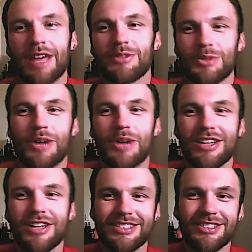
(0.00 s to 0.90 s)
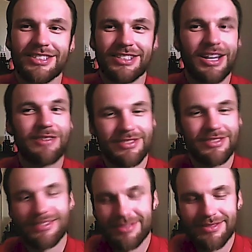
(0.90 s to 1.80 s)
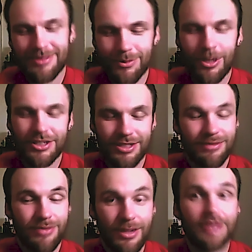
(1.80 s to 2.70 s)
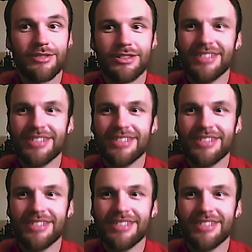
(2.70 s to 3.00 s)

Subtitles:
to rewatch it just because I haven't watched it forever.